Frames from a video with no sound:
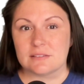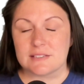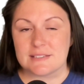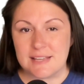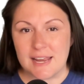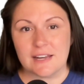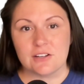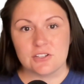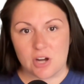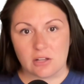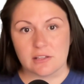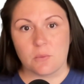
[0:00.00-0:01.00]
Saying
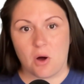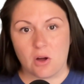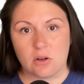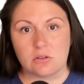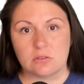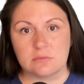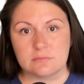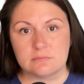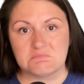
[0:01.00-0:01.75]
dollywongle.